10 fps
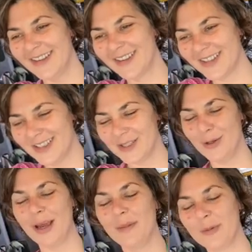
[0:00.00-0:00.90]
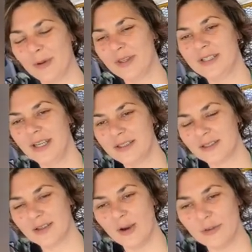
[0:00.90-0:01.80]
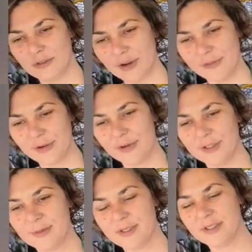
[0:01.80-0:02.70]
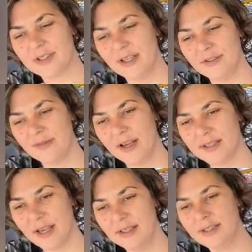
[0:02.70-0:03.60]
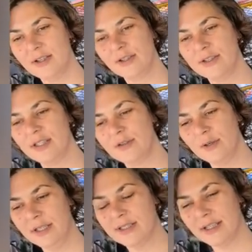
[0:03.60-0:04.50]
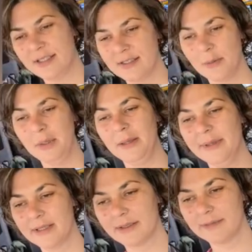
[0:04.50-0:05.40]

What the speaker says: You're not going to do like my brother did. Got a drone for Christmas and decided to fly as high as he could because he thought he'd test its upper limits.